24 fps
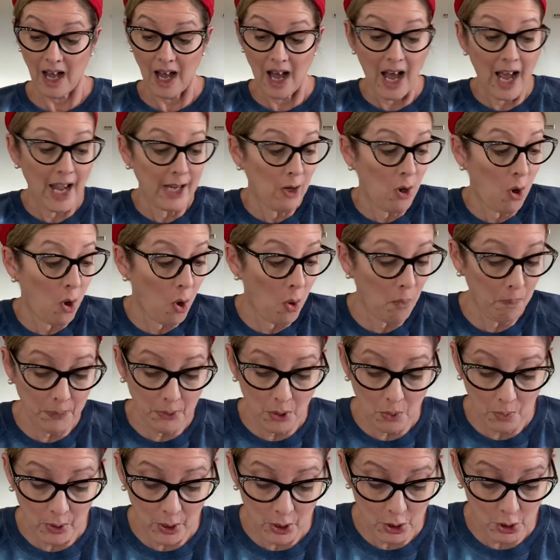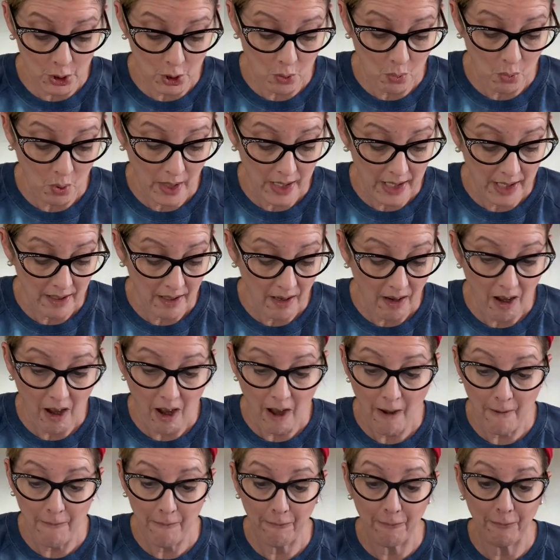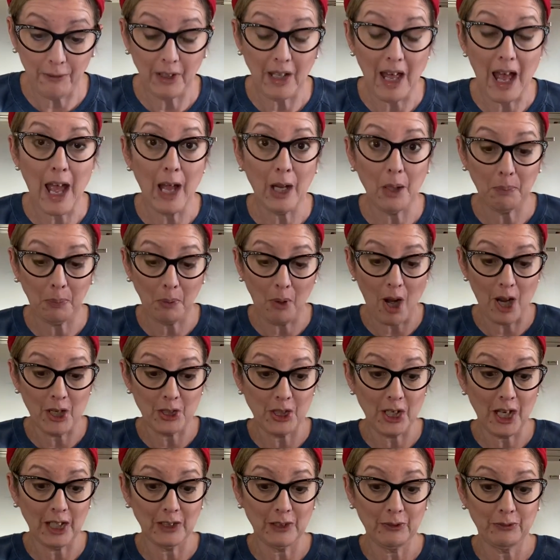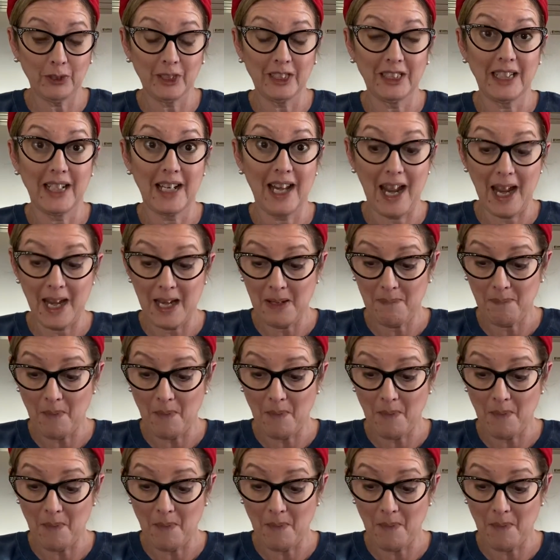I hope you enjoyed our flag project for today.